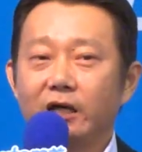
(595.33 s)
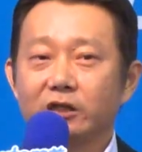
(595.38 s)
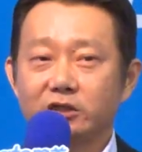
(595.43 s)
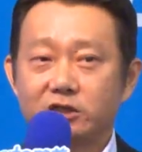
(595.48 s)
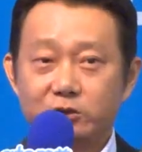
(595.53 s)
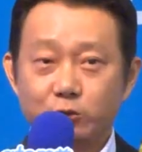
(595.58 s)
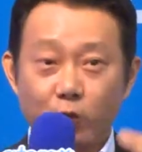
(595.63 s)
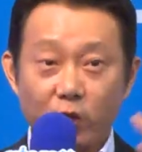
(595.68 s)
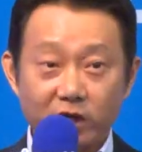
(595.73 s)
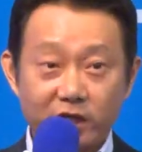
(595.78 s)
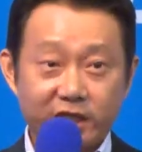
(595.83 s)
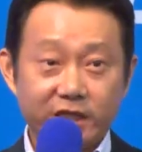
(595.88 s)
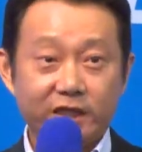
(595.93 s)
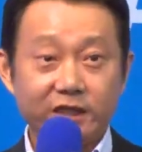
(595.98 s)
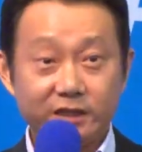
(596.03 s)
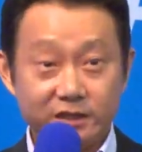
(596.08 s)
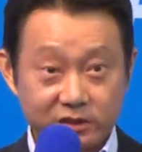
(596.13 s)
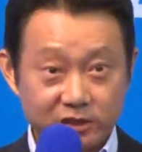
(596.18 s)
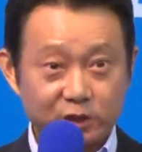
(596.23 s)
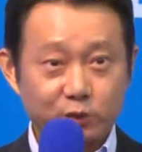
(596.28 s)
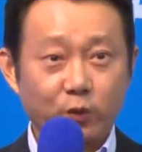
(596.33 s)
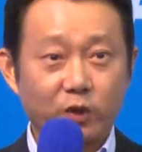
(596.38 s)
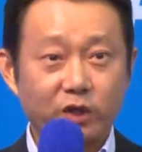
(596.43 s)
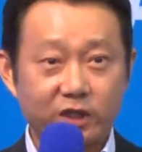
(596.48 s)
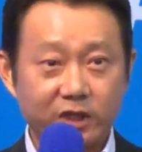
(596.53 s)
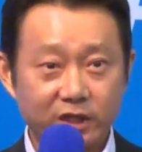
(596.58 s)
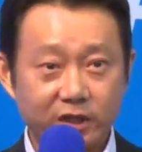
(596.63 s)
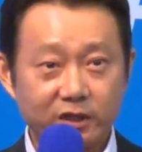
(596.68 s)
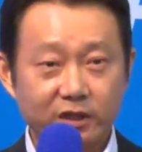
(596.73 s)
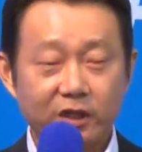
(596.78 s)
just
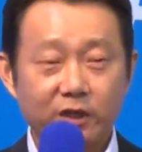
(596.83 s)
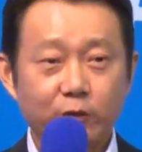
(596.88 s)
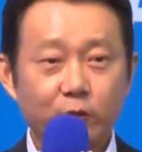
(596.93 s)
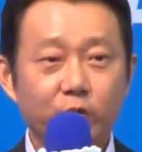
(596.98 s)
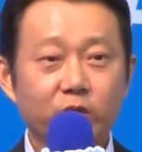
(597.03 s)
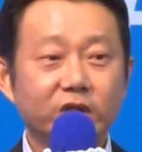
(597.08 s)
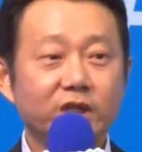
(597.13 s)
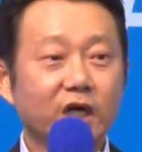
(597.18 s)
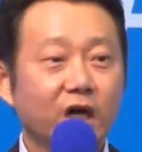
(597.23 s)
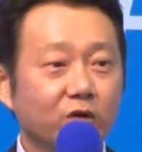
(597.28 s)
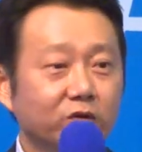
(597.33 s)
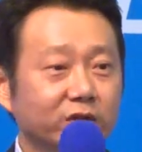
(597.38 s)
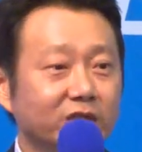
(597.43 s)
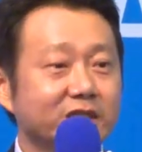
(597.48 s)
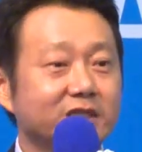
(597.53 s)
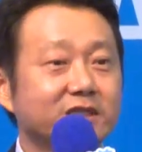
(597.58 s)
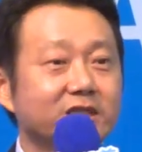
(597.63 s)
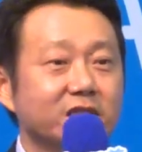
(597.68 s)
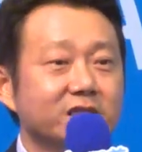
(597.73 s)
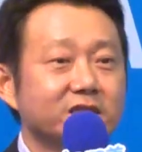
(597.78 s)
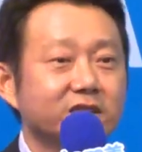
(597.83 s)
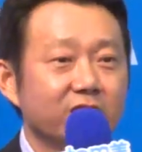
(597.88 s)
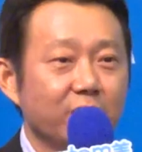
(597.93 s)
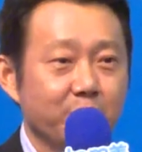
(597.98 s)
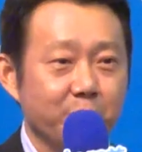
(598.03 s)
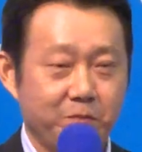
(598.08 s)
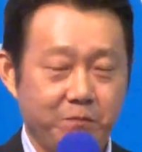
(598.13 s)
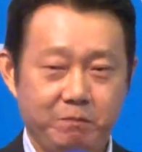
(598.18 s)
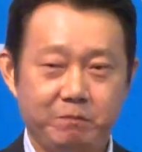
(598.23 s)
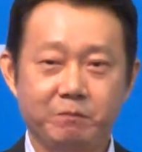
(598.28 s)
working without
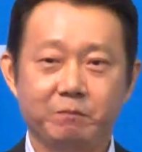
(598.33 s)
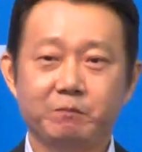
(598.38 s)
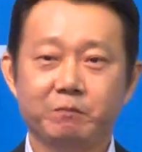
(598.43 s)
system.